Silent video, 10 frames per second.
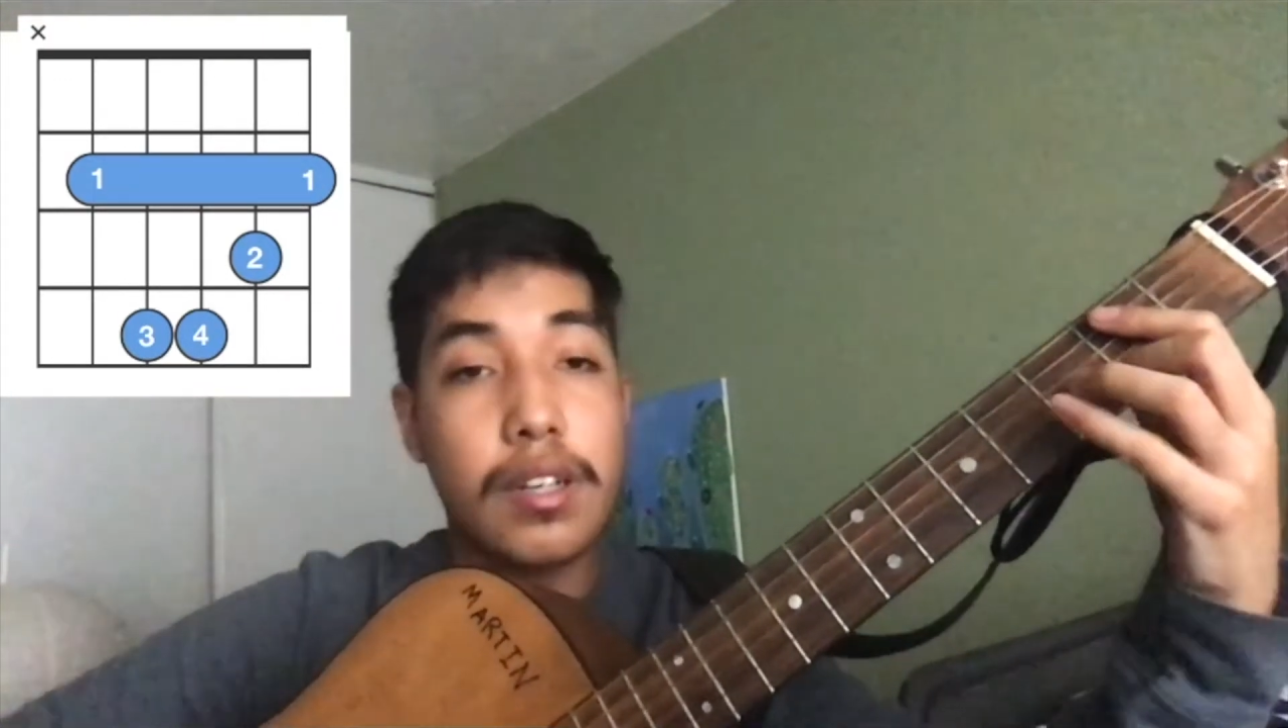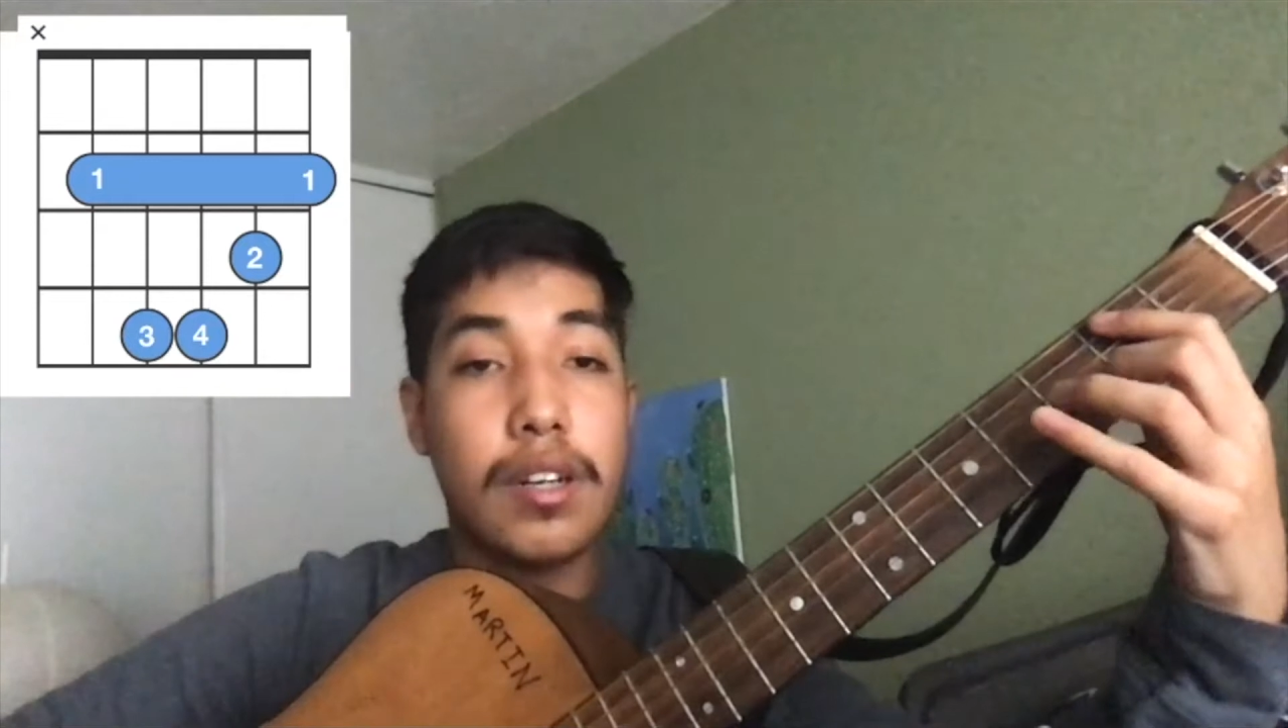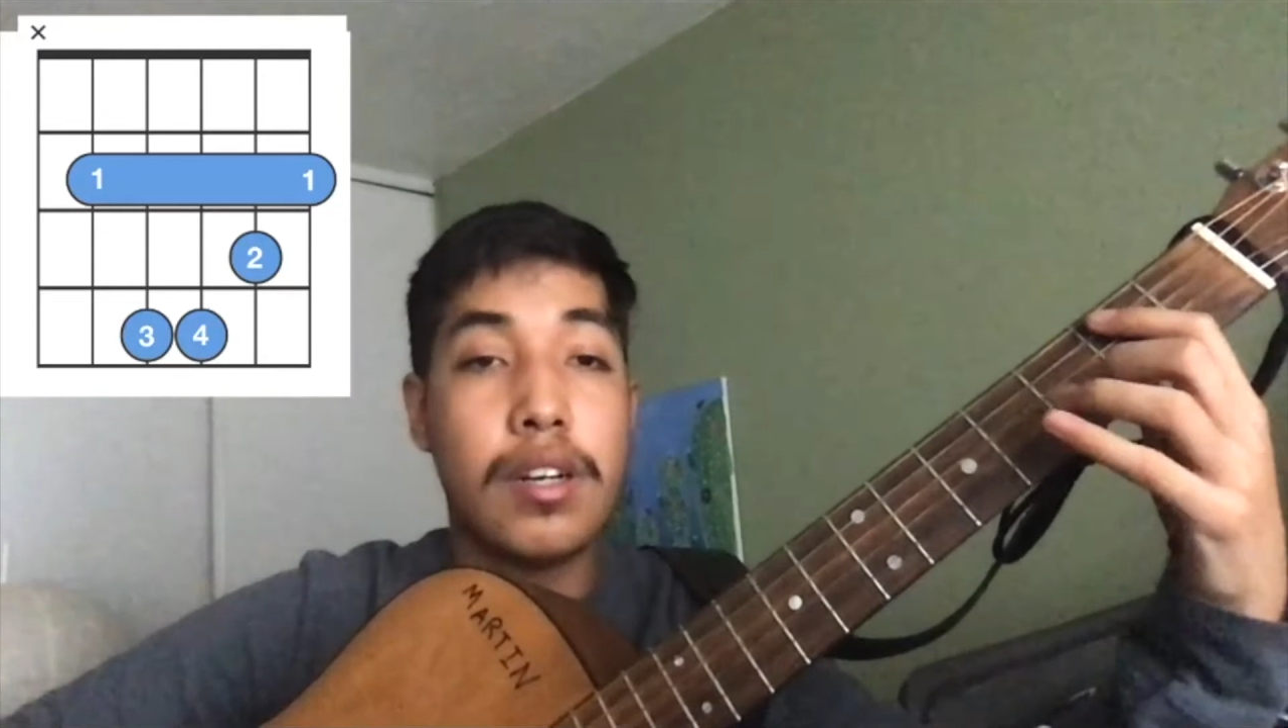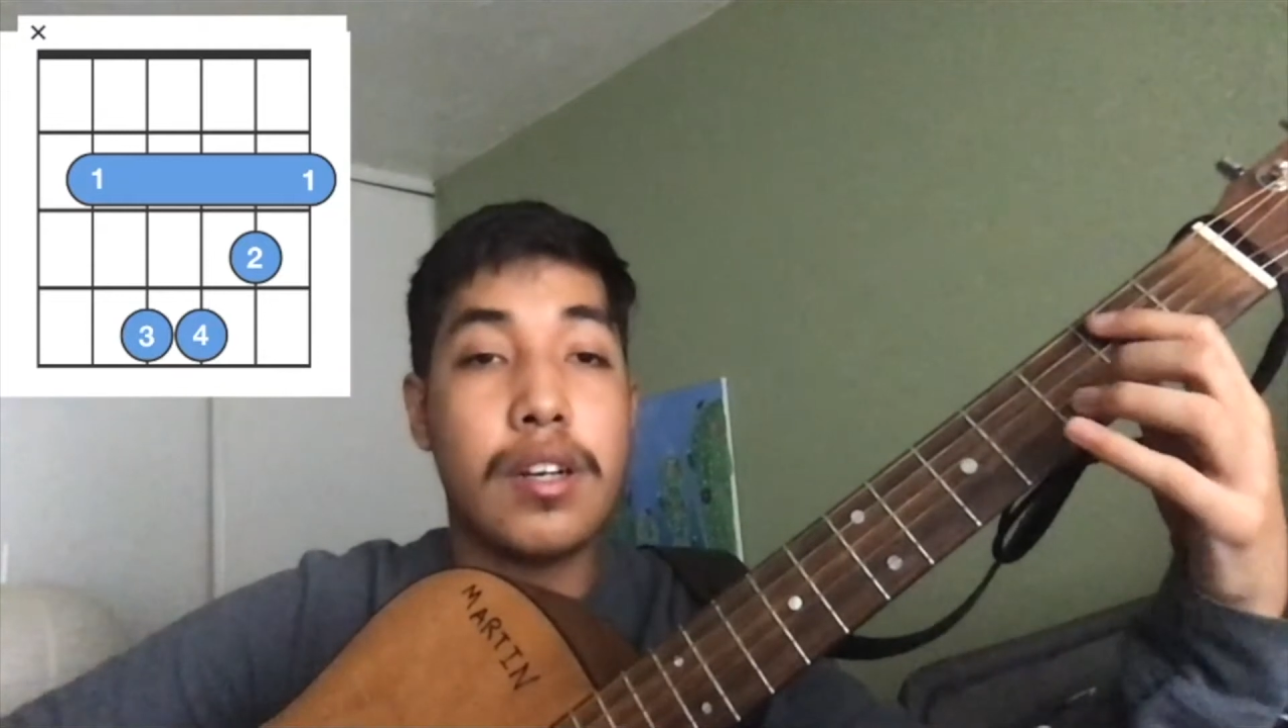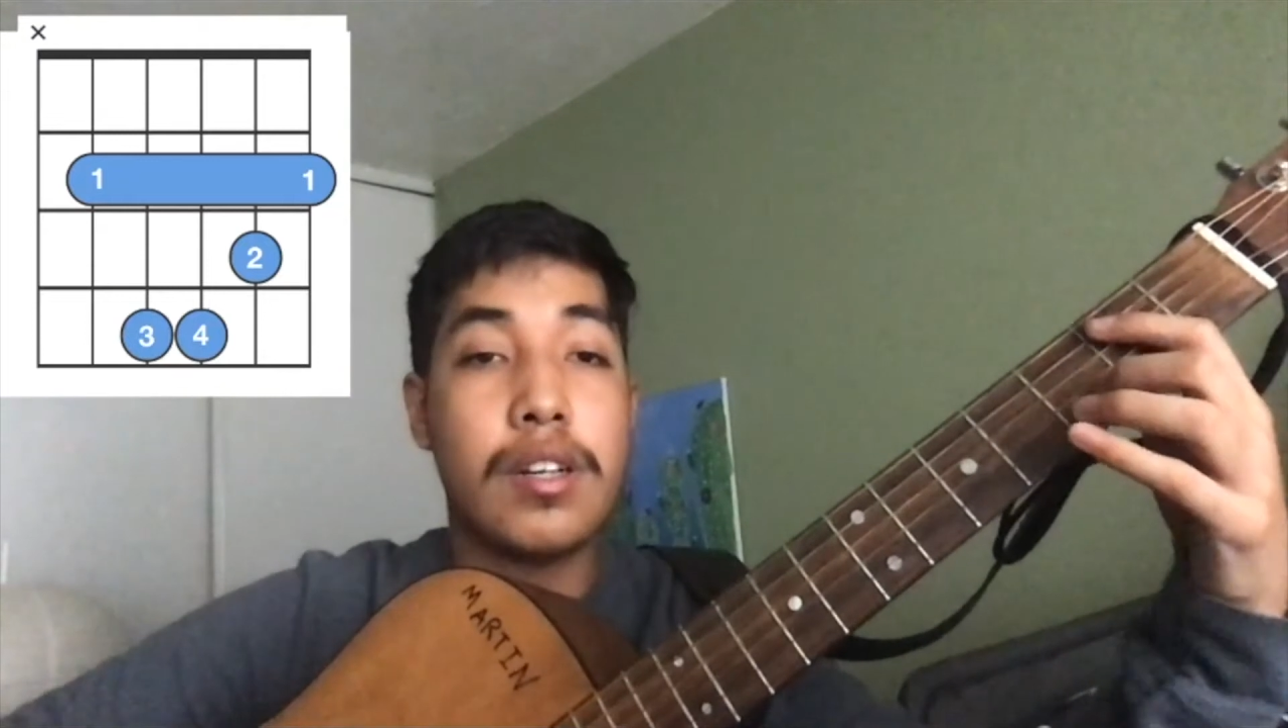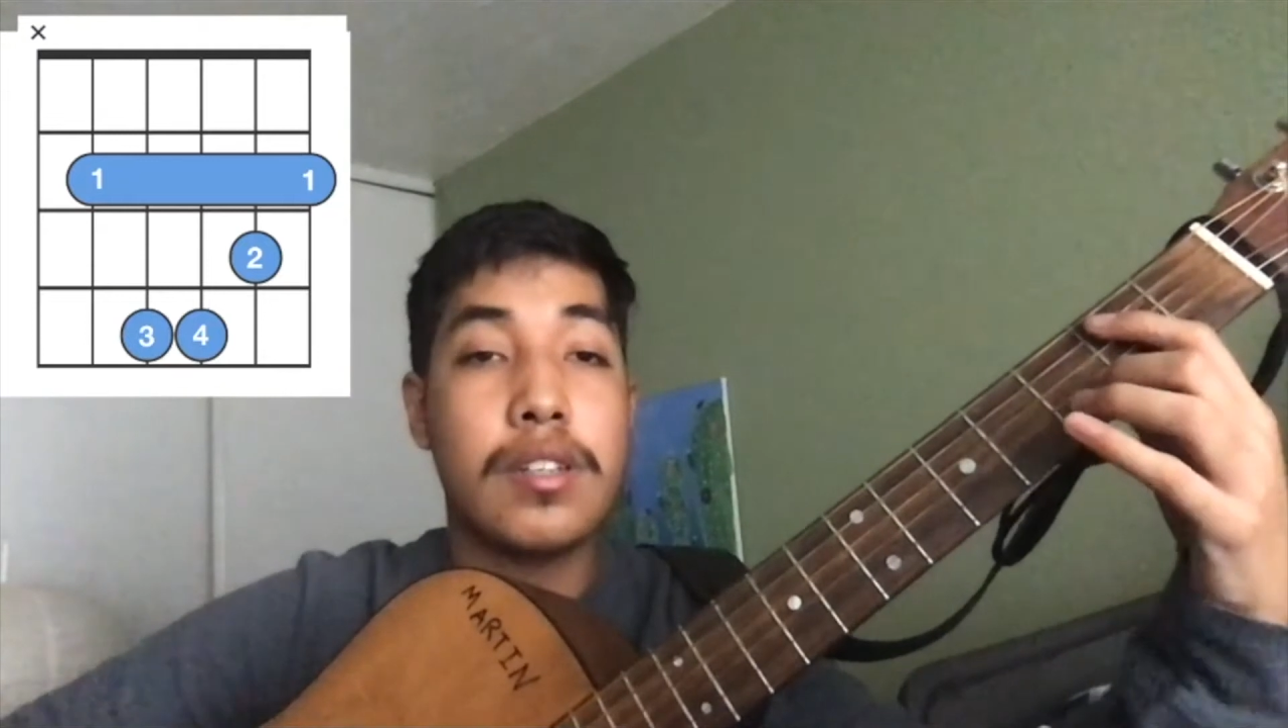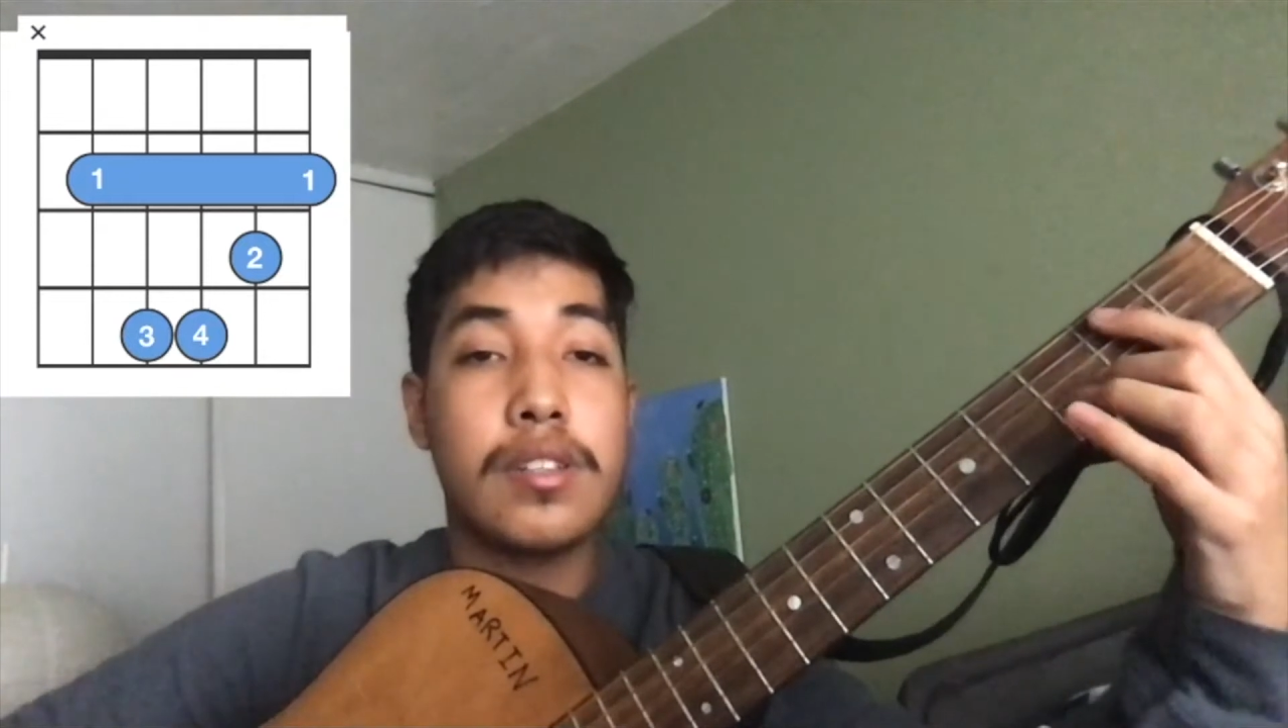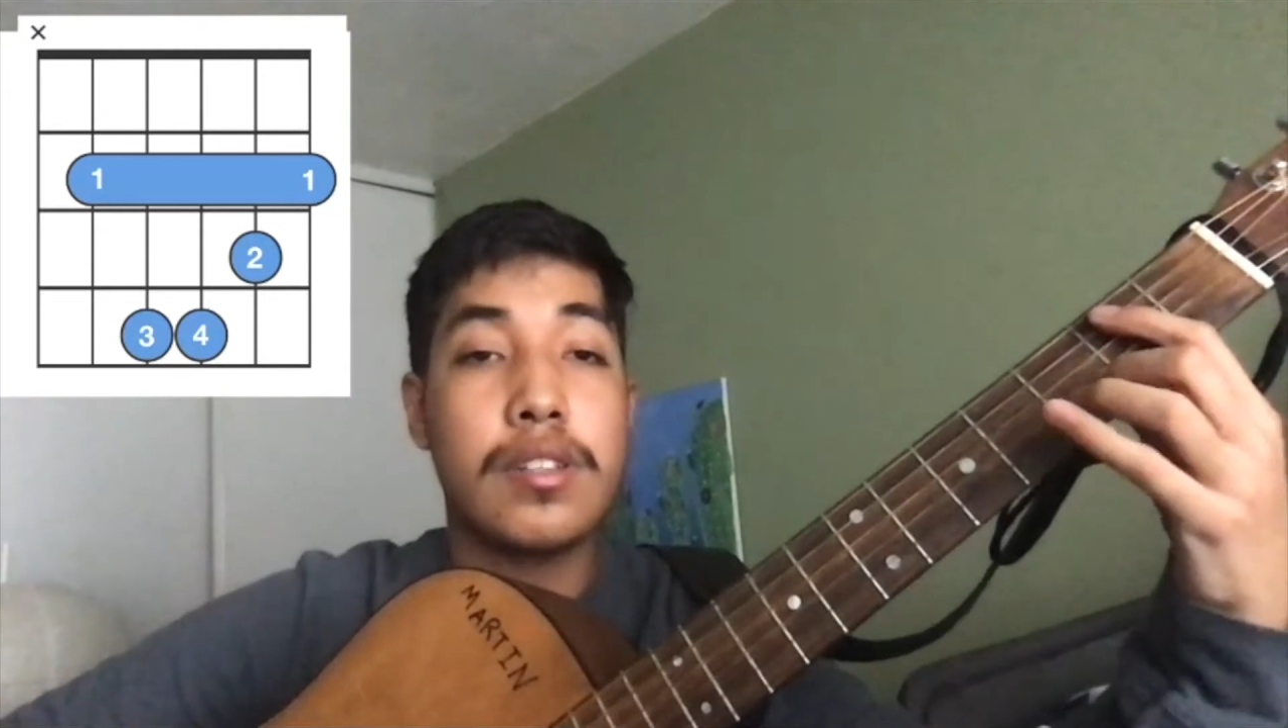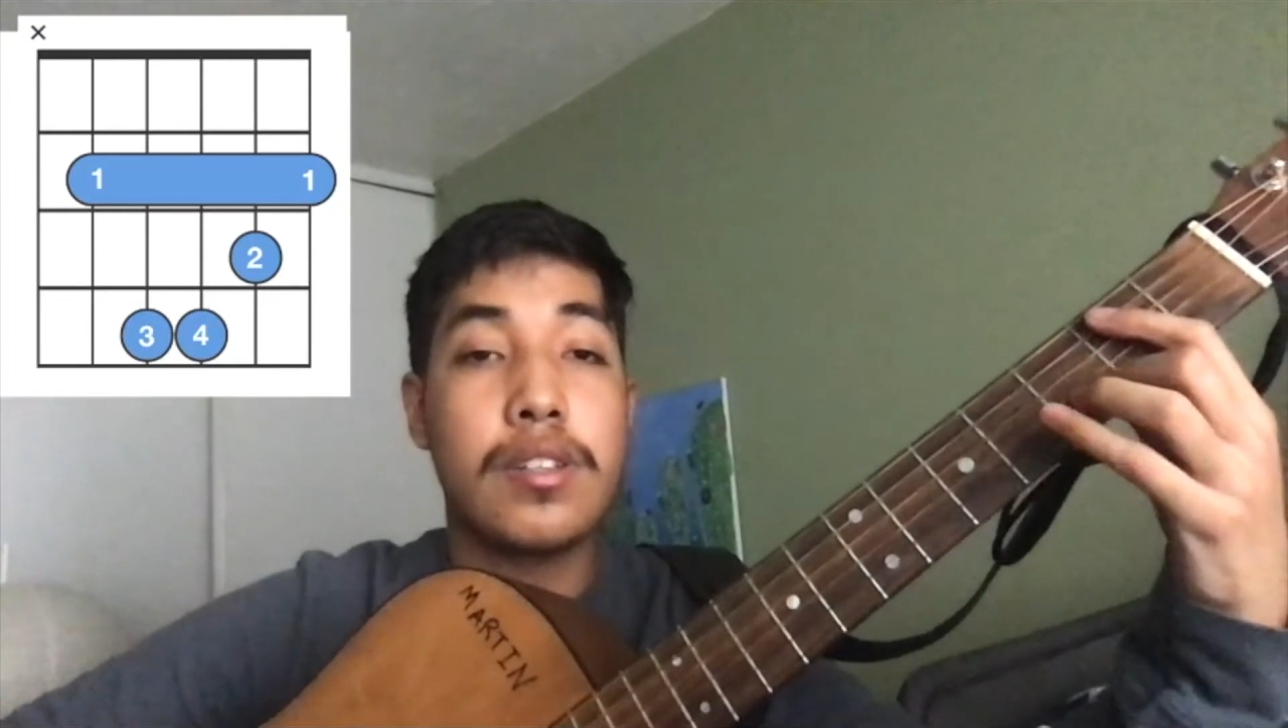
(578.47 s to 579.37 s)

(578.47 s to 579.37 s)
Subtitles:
on